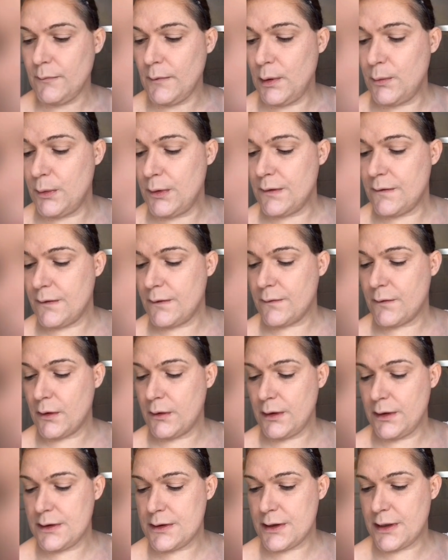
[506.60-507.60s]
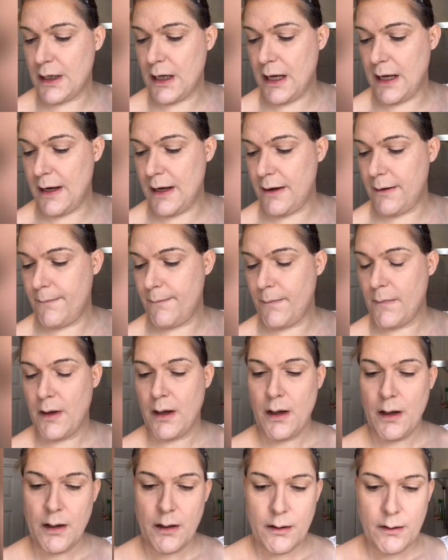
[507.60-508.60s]
And once you've gone into your hair,
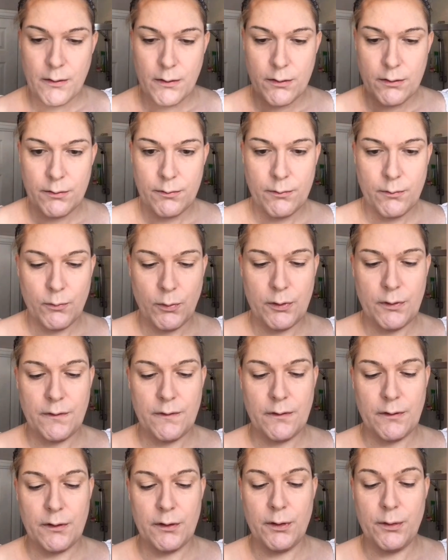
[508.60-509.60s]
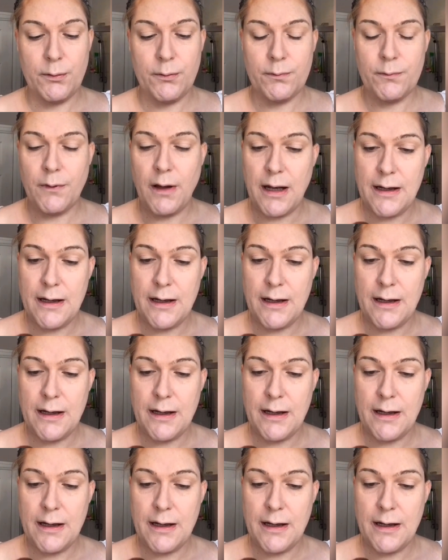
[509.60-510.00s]
once you,